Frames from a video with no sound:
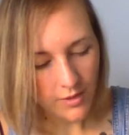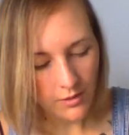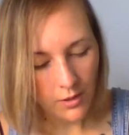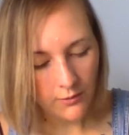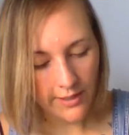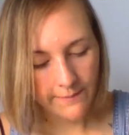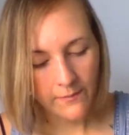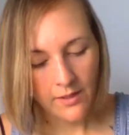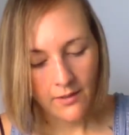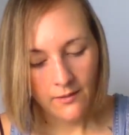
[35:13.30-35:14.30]
Alright.
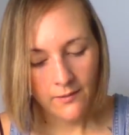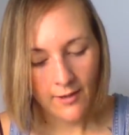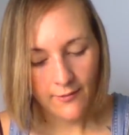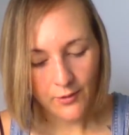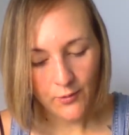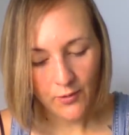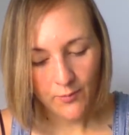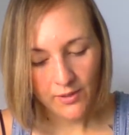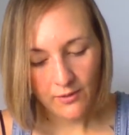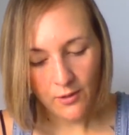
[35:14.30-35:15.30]
Lover, you have
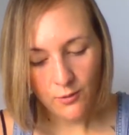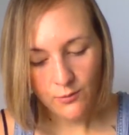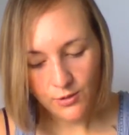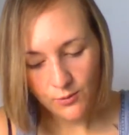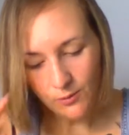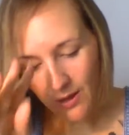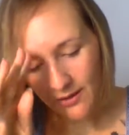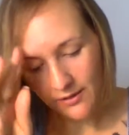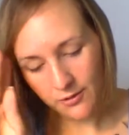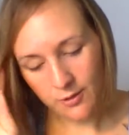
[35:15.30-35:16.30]
been alone too
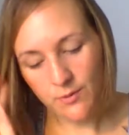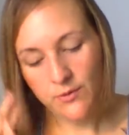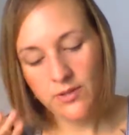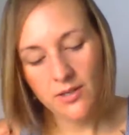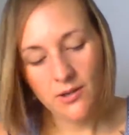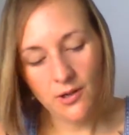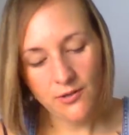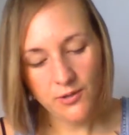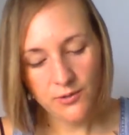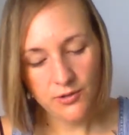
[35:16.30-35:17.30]
long. Your community
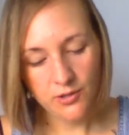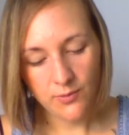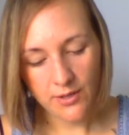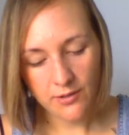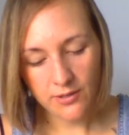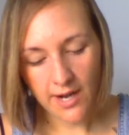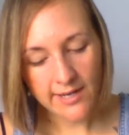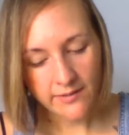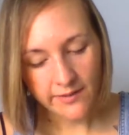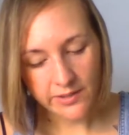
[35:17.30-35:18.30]
calls you to surrender your
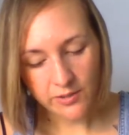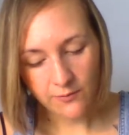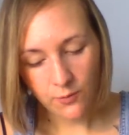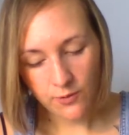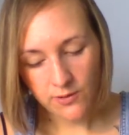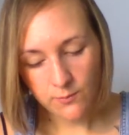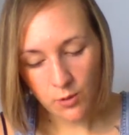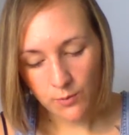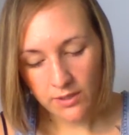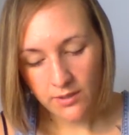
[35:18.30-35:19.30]
isolation for this
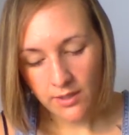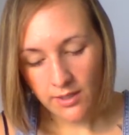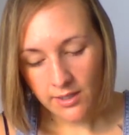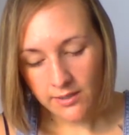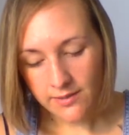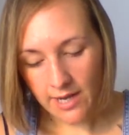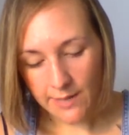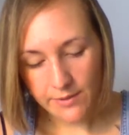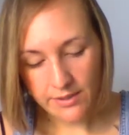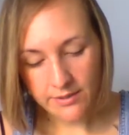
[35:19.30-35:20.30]
moment in
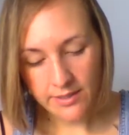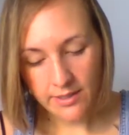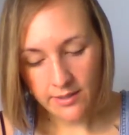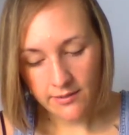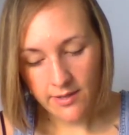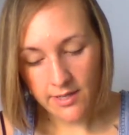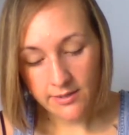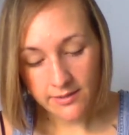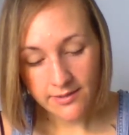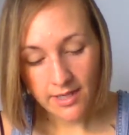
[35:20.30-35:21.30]
time and att- and
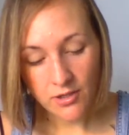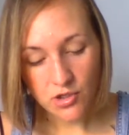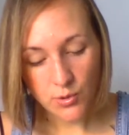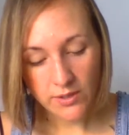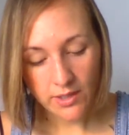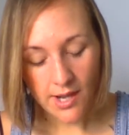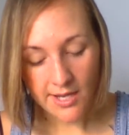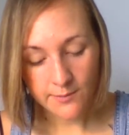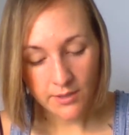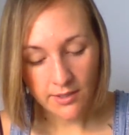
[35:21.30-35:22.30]
instead join the
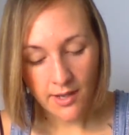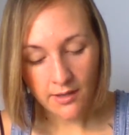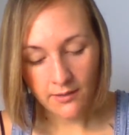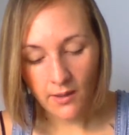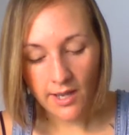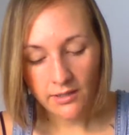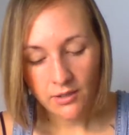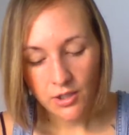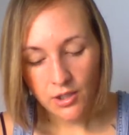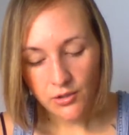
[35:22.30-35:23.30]
cosmic conga line.
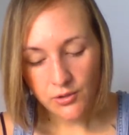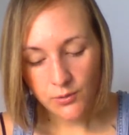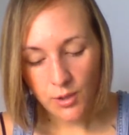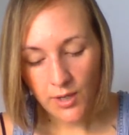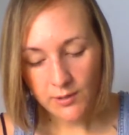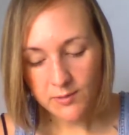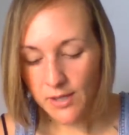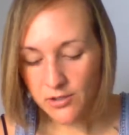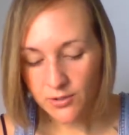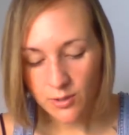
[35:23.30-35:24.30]
Do you know how
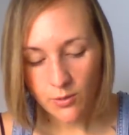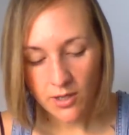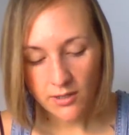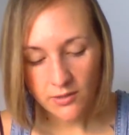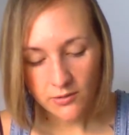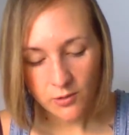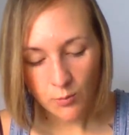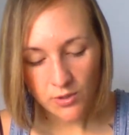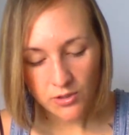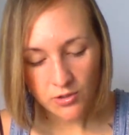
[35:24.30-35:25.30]
special you are? So
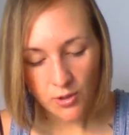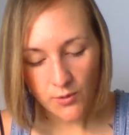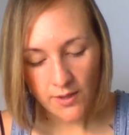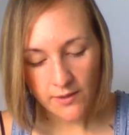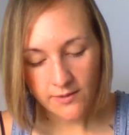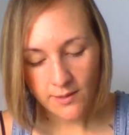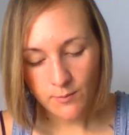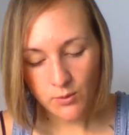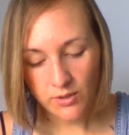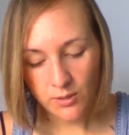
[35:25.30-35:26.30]
much so that this
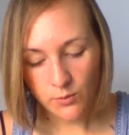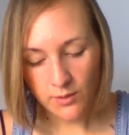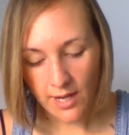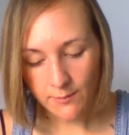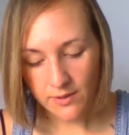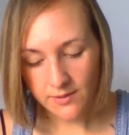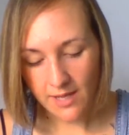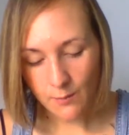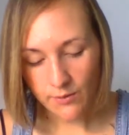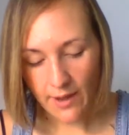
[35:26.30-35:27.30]
community would not be the
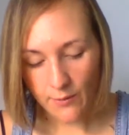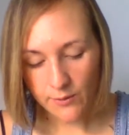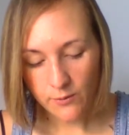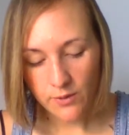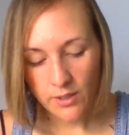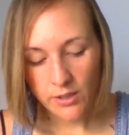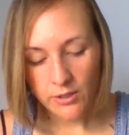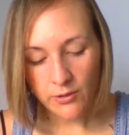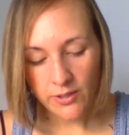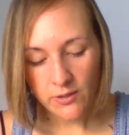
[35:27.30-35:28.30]
same without you.
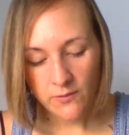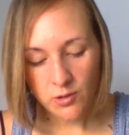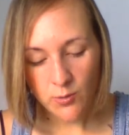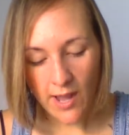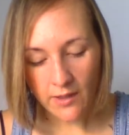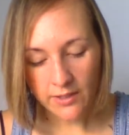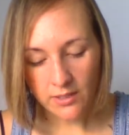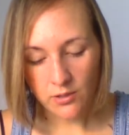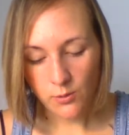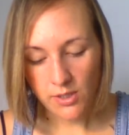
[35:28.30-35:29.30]
Your individuality
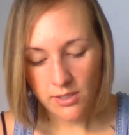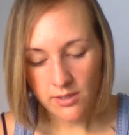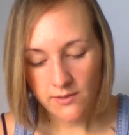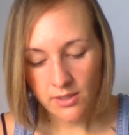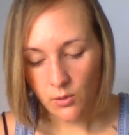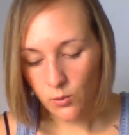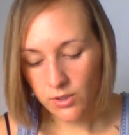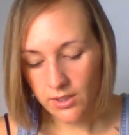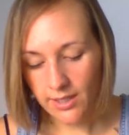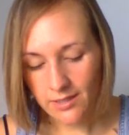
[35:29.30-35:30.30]
and uniqueness can
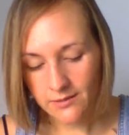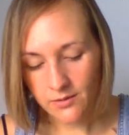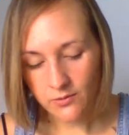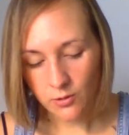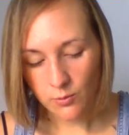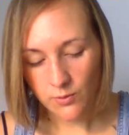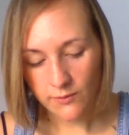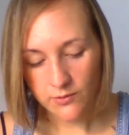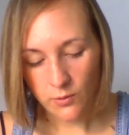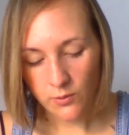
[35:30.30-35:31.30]
only enhance this group
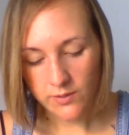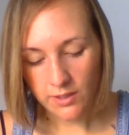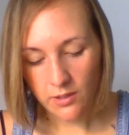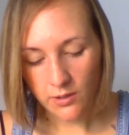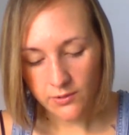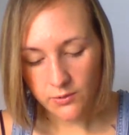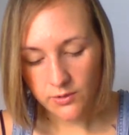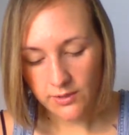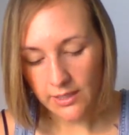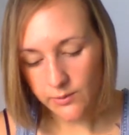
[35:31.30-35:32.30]
of souls that calls you
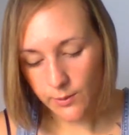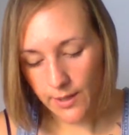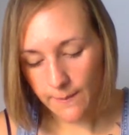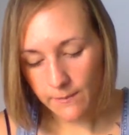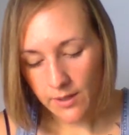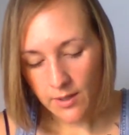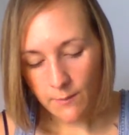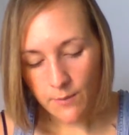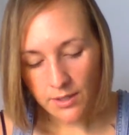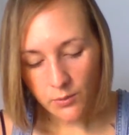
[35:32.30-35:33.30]
to dance with them.
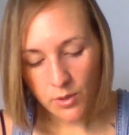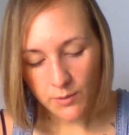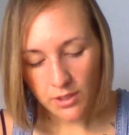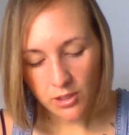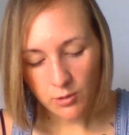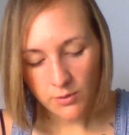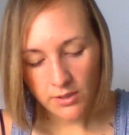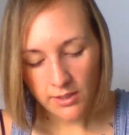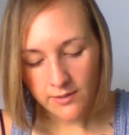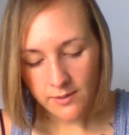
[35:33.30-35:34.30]
Men and women, human
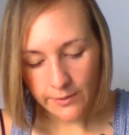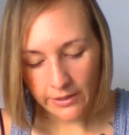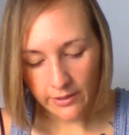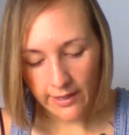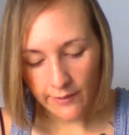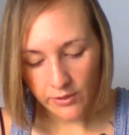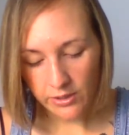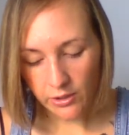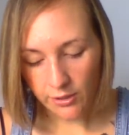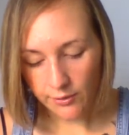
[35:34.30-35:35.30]
and spirit, heaven
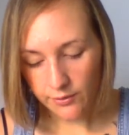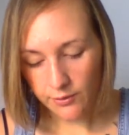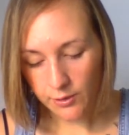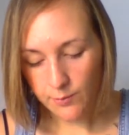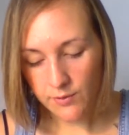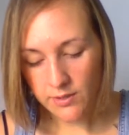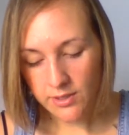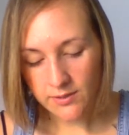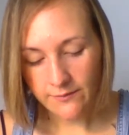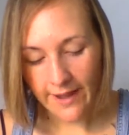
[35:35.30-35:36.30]
and earth, your community
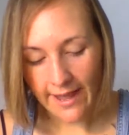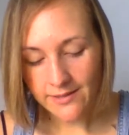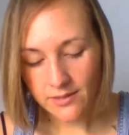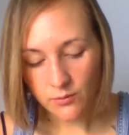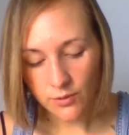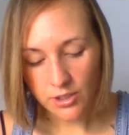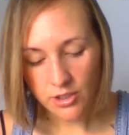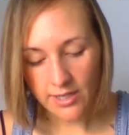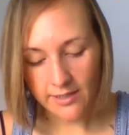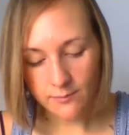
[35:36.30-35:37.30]
is vast and rich
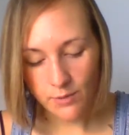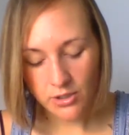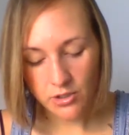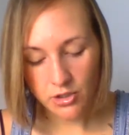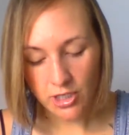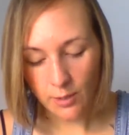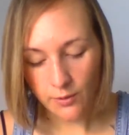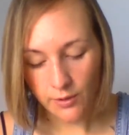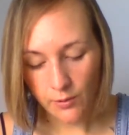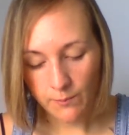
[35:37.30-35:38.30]
and has much to share
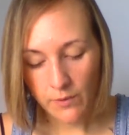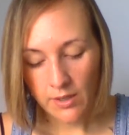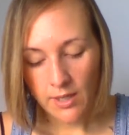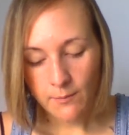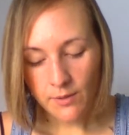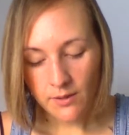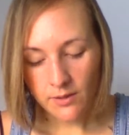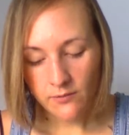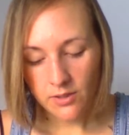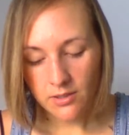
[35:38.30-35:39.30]
with you. Be
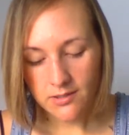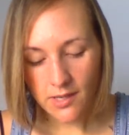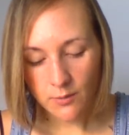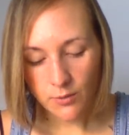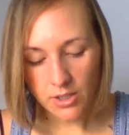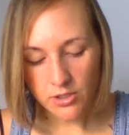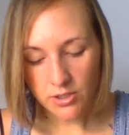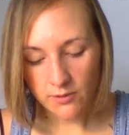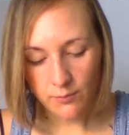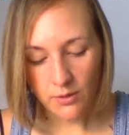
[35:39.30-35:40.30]
lifted in celebration
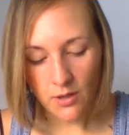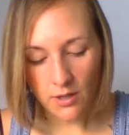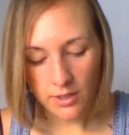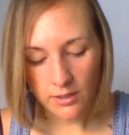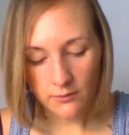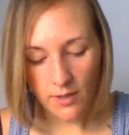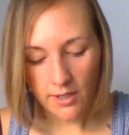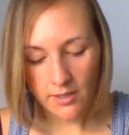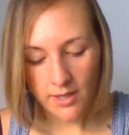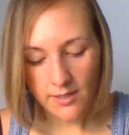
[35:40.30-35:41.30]
of belonging.
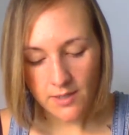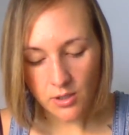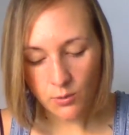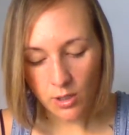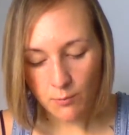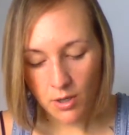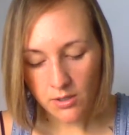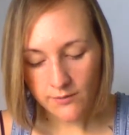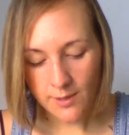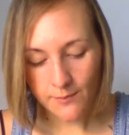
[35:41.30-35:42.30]
Recognize that you are a part
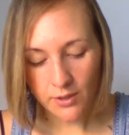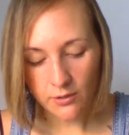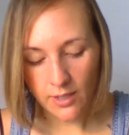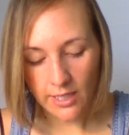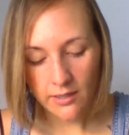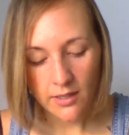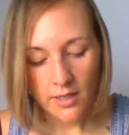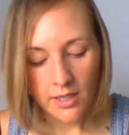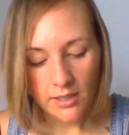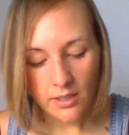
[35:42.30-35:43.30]
of something great.
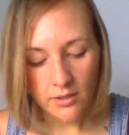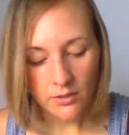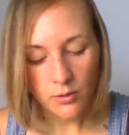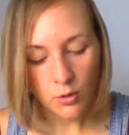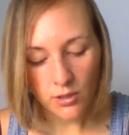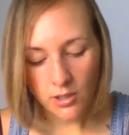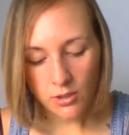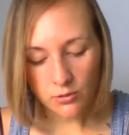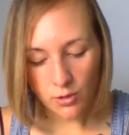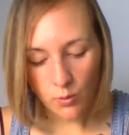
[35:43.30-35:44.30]
Can your
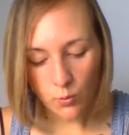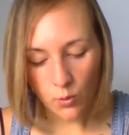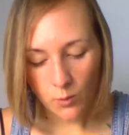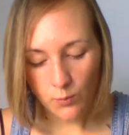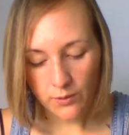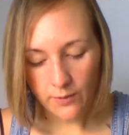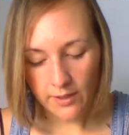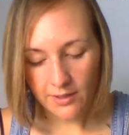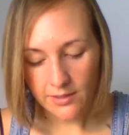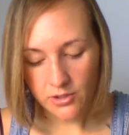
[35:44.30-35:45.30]
heart grow warm with
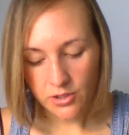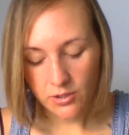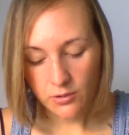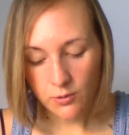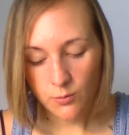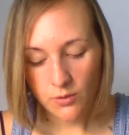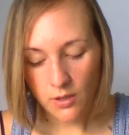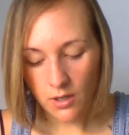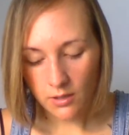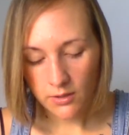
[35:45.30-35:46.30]
recognition? You
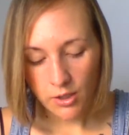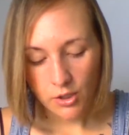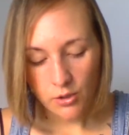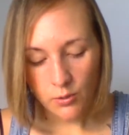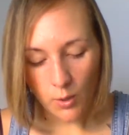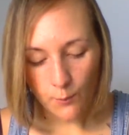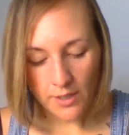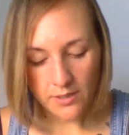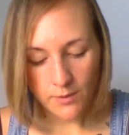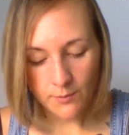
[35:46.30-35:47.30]
belong. You are
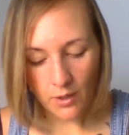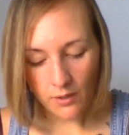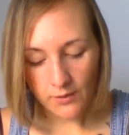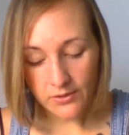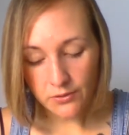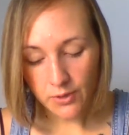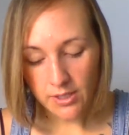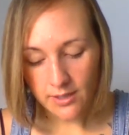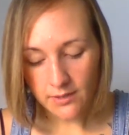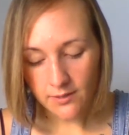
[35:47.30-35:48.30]
meant to be part of this
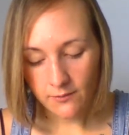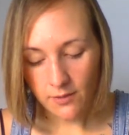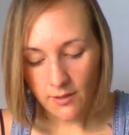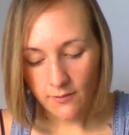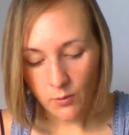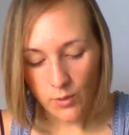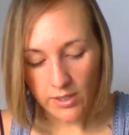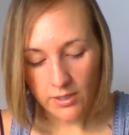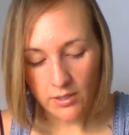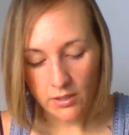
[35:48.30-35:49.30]
great dance of love
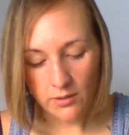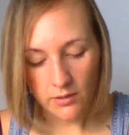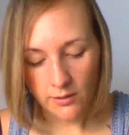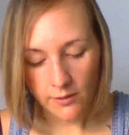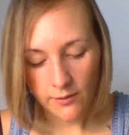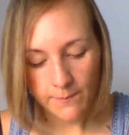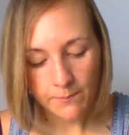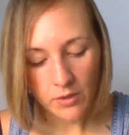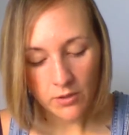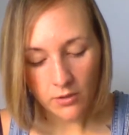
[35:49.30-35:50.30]
awakening on the earth.
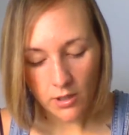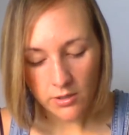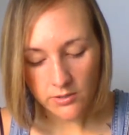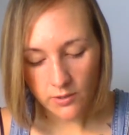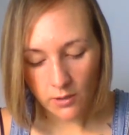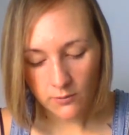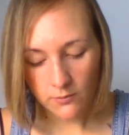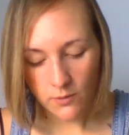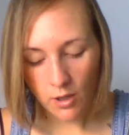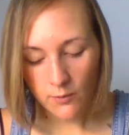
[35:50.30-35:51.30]
Your heart is al-
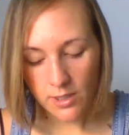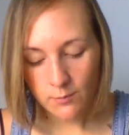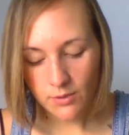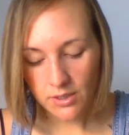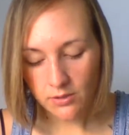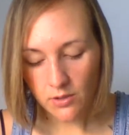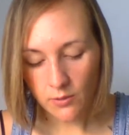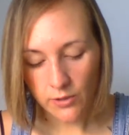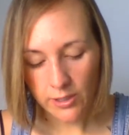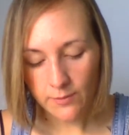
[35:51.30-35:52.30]
already beating to the
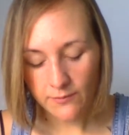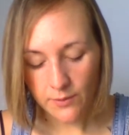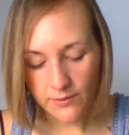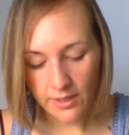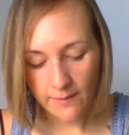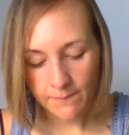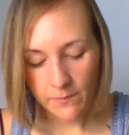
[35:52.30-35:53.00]
rhythm of music.